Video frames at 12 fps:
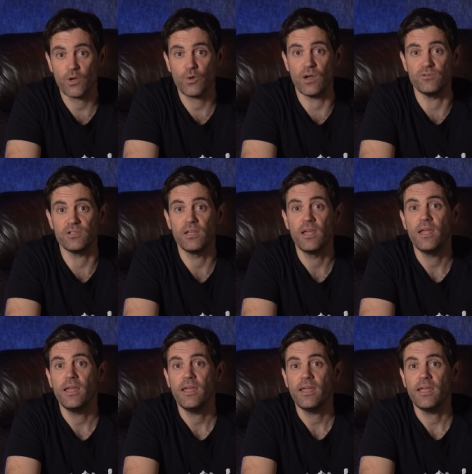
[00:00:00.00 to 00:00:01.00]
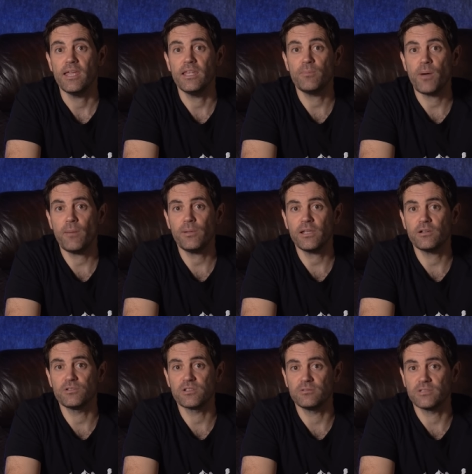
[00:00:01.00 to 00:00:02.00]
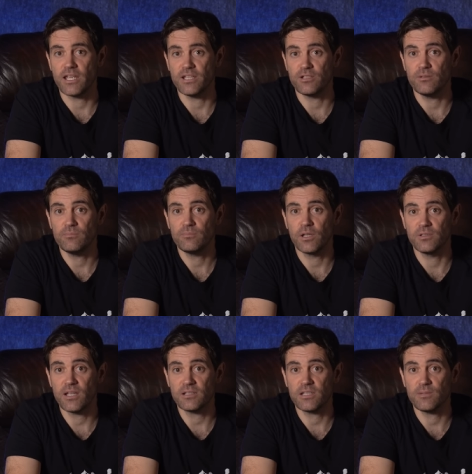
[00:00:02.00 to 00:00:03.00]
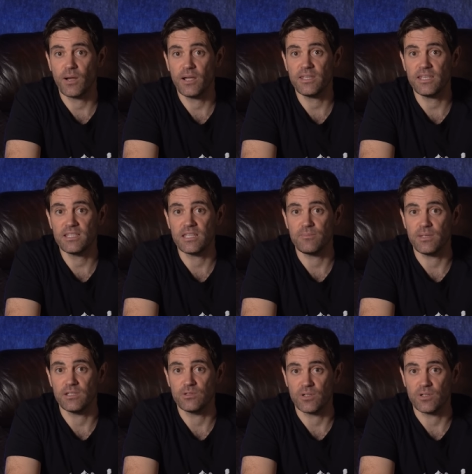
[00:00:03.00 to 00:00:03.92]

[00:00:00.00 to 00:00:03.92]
Quote, in a public consultation conducted by the ECB in